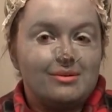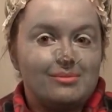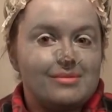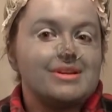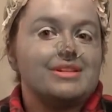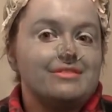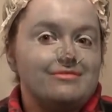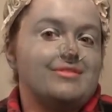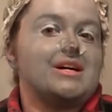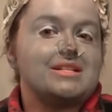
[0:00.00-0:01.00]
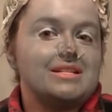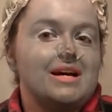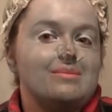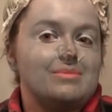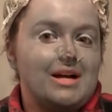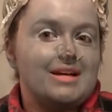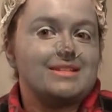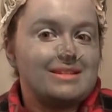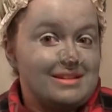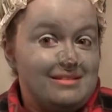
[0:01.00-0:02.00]
really fucked up
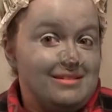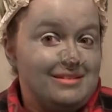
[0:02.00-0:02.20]
cousin.